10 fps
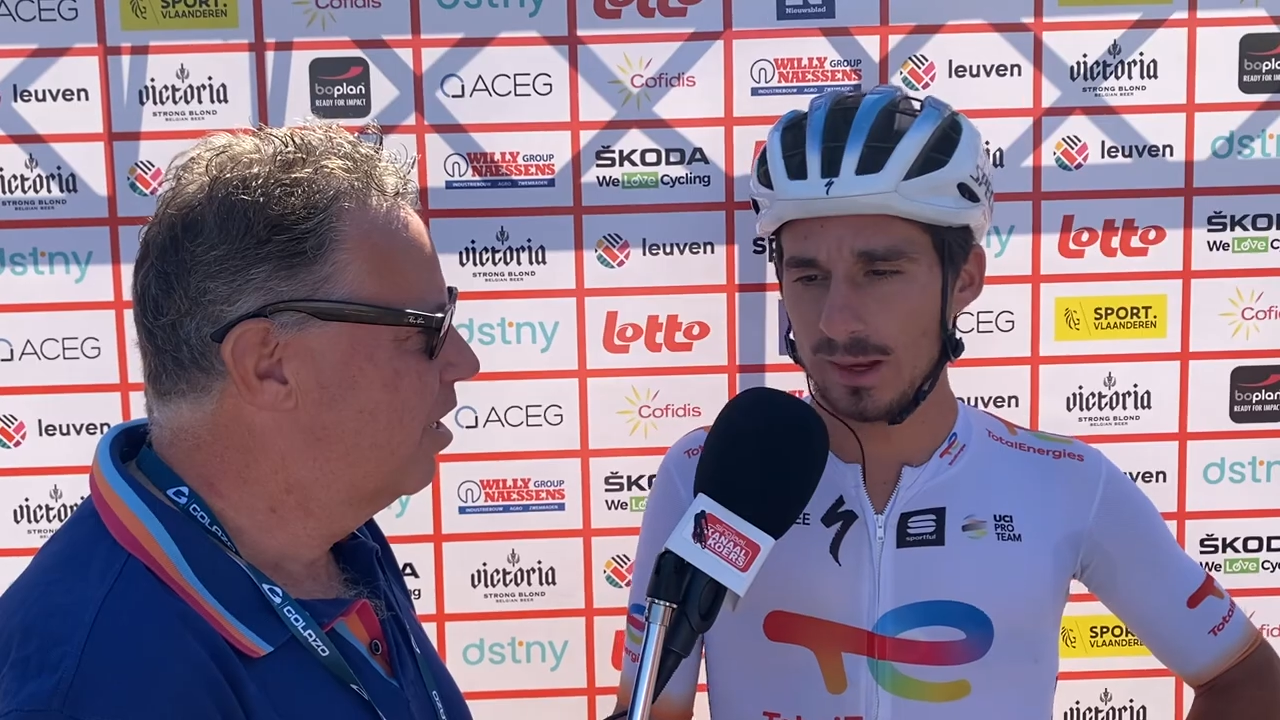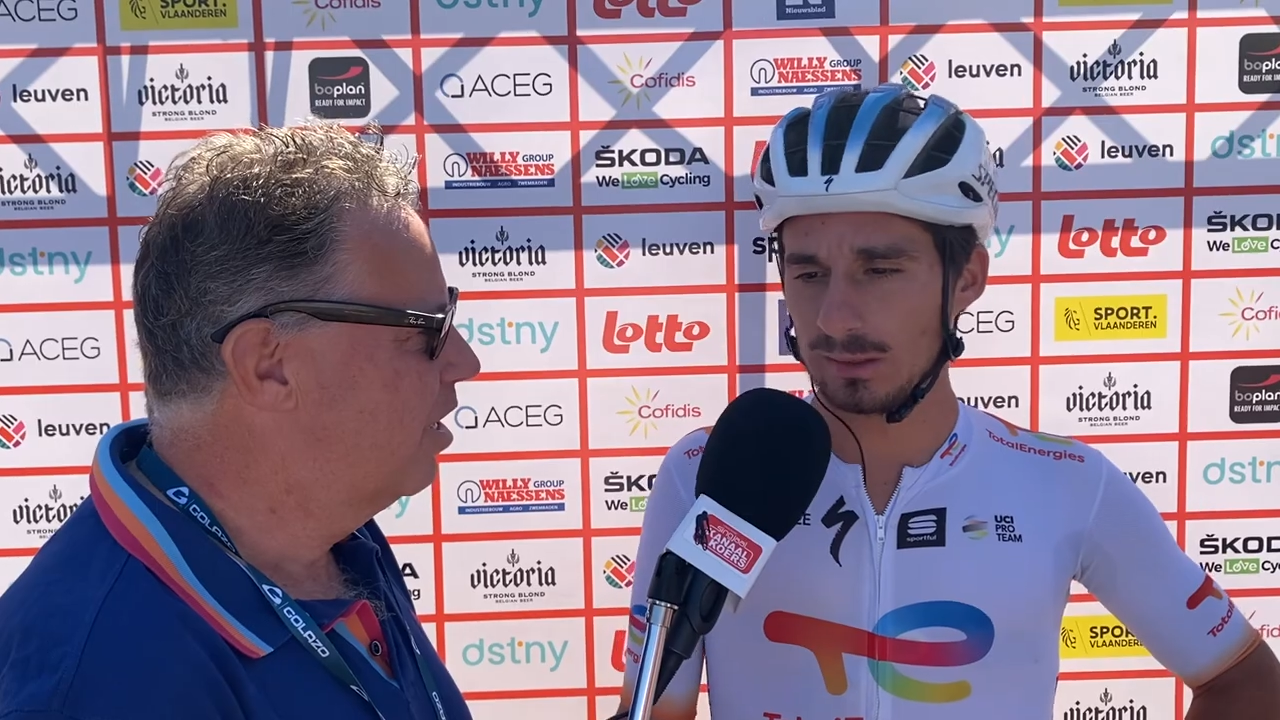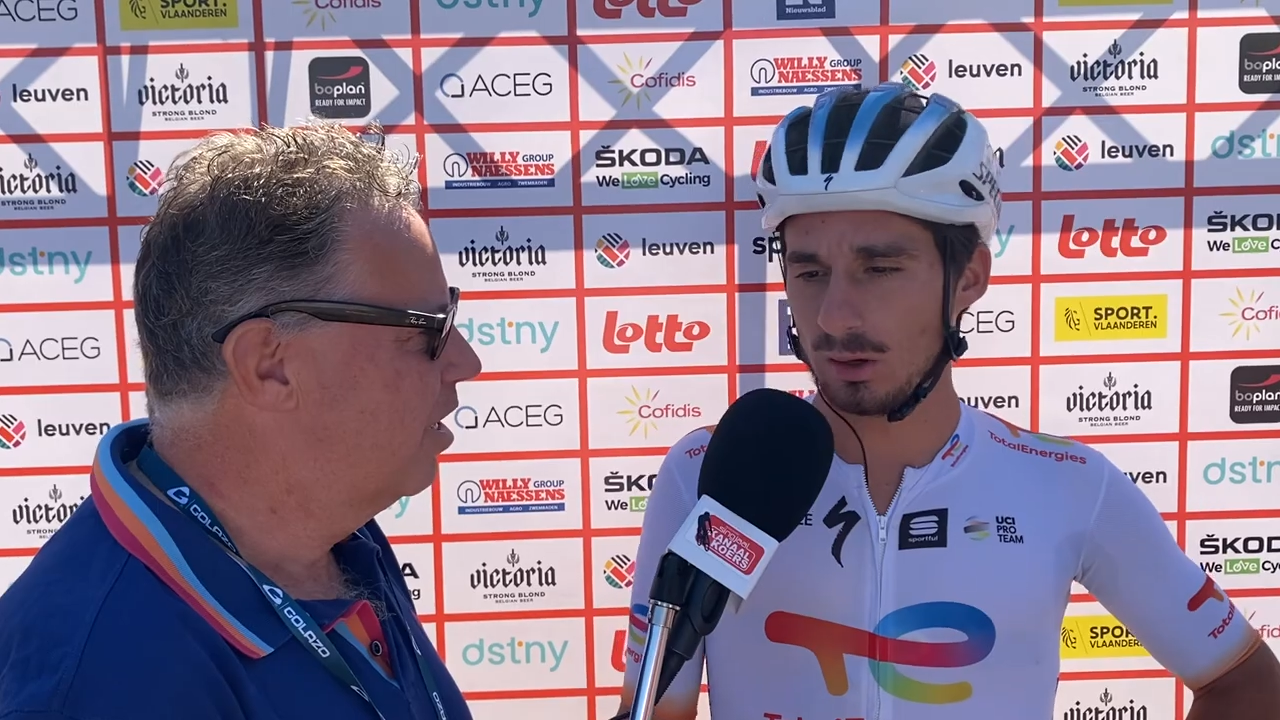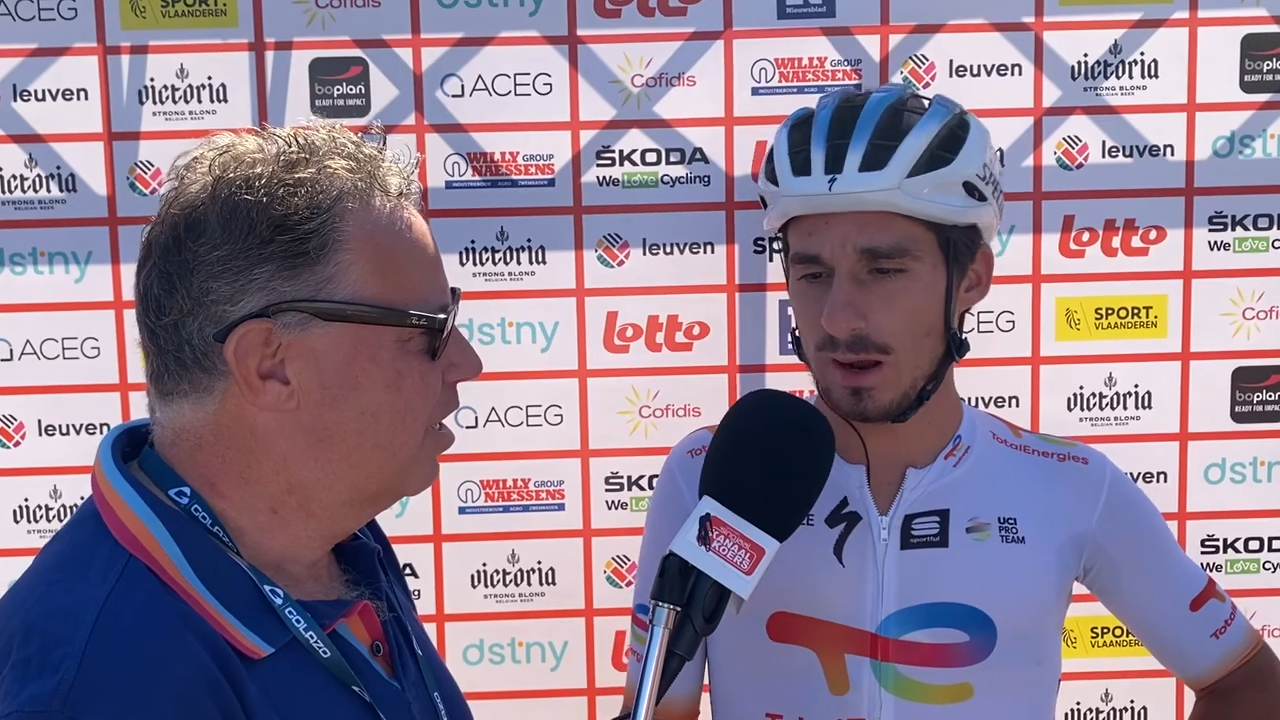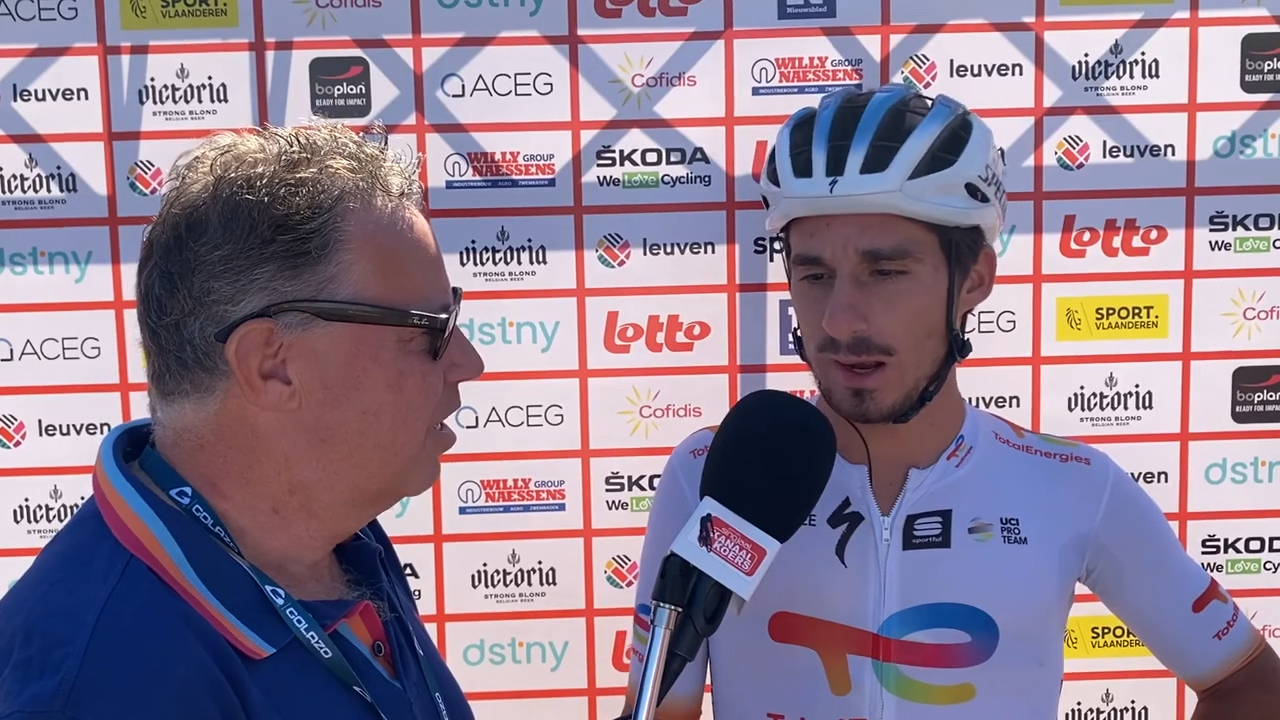I
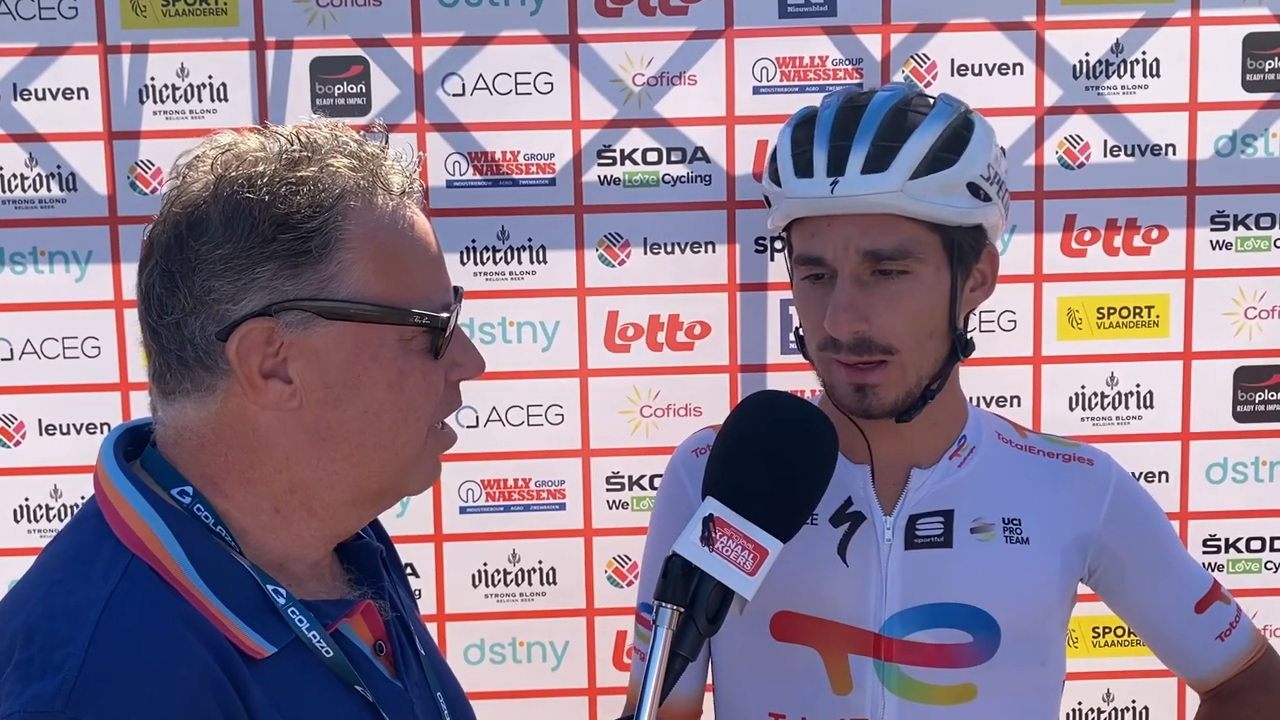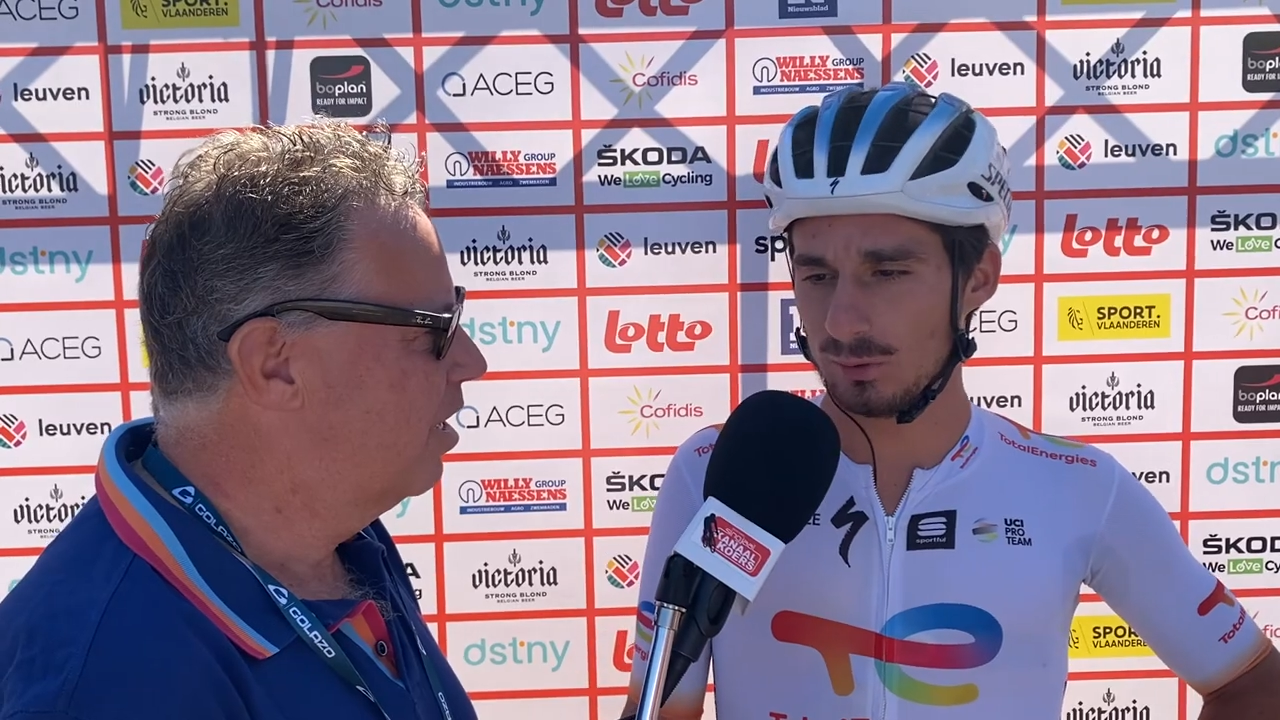try